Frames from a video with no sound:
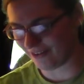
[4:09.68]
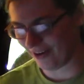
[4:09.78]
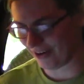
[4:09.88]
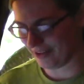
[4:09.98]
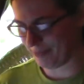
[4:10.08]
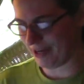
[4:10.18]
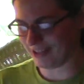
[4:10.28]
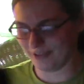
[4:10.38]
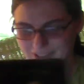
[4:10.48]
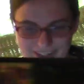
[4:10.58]
it wrong on the page
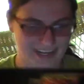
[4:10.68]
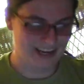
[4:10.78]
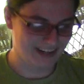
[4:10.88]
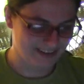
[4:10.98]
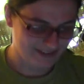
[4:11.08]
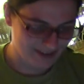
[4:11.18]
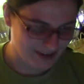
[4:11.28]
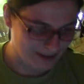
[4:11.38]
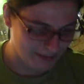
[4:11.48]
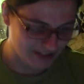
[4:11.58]
I was looking at.
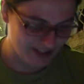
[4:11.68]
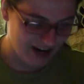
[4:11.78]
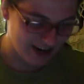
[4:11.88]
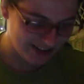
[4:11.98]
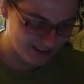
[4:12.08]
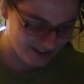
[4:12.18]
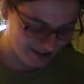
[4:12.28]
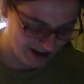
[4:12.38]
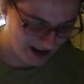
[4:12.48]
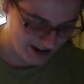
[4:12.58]
Bistant.
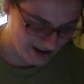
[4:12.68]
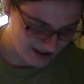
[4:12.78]
Okay.